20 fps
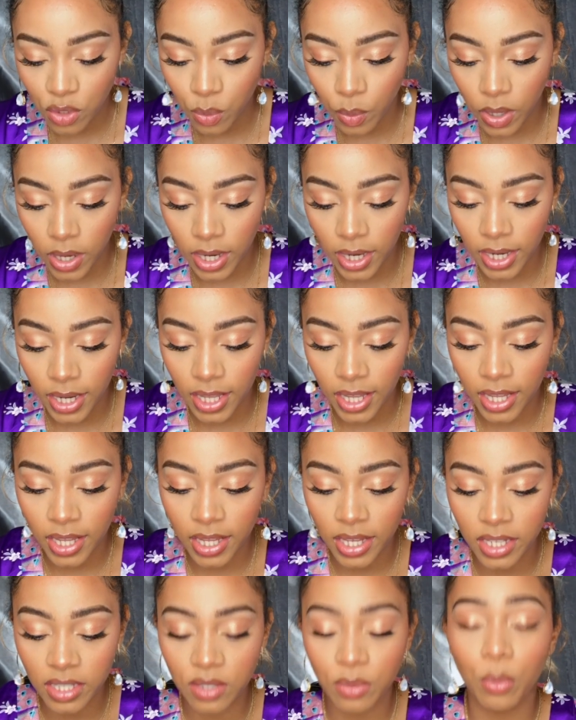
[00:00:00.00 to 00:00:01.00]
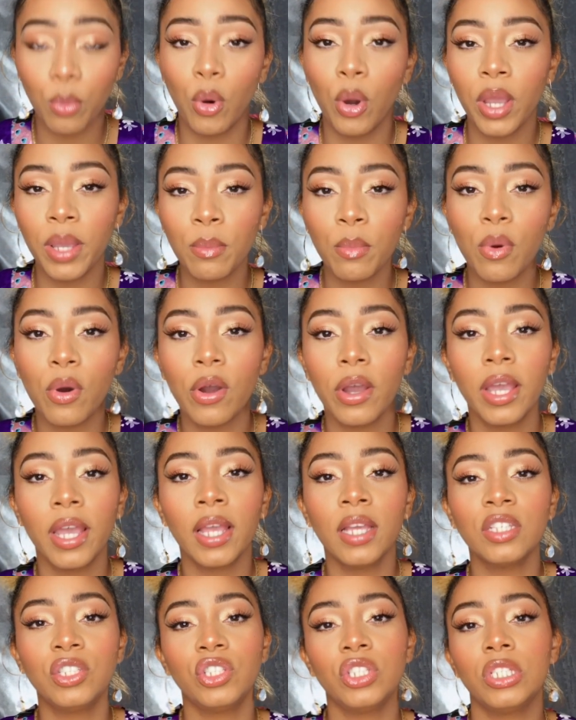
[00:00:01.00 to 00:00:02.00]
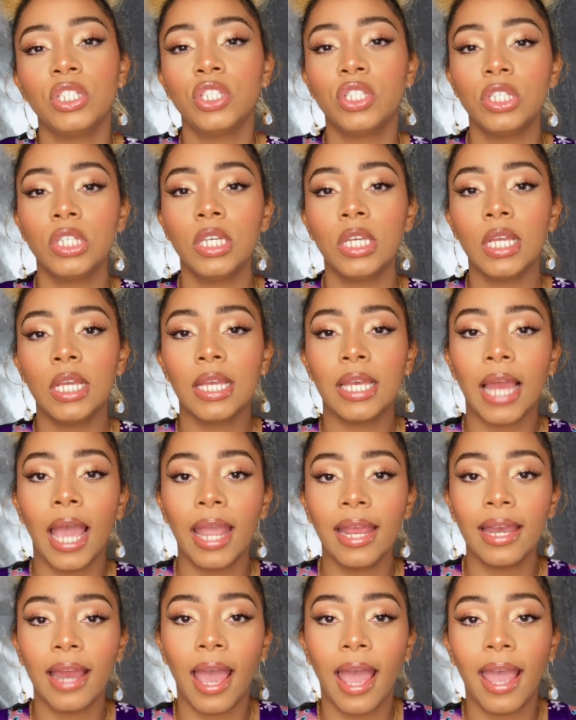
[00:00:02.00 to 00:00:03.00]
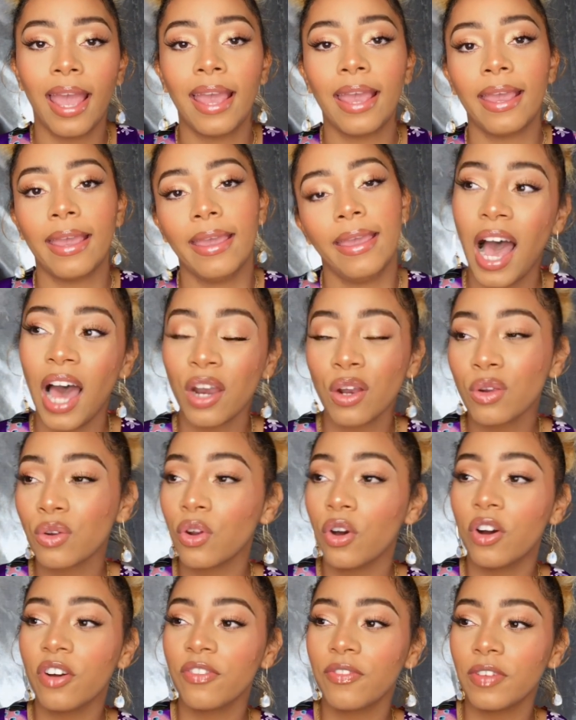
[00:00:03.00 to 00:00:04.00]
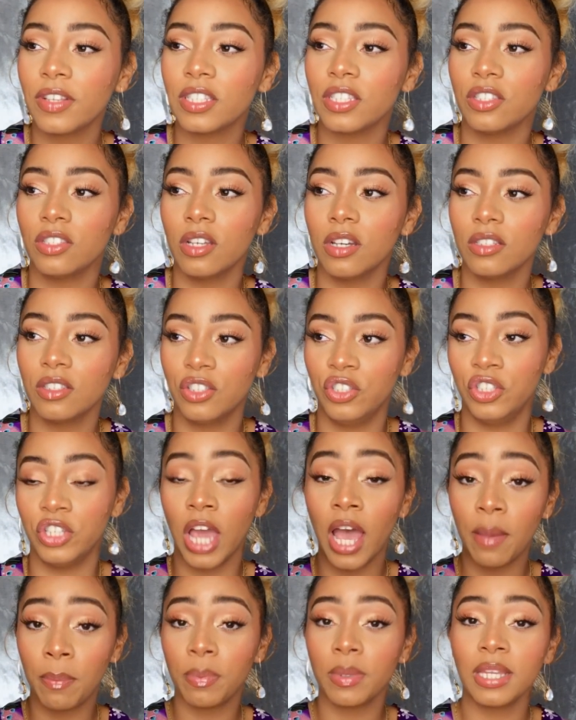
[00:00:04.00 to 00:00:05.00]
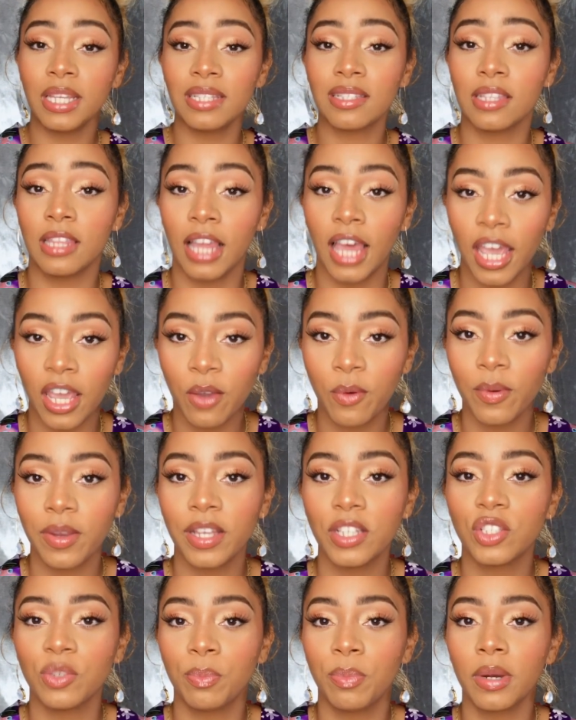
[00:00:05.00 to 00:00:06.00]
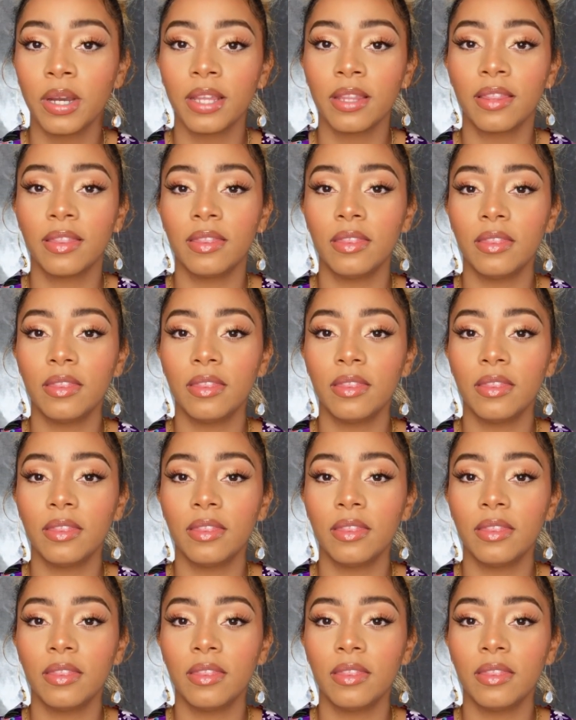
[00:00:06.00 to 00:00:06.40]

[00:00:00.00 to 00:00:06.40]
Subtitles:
one is moi moi shishi nai nai. I don't know if it's Japanese language, but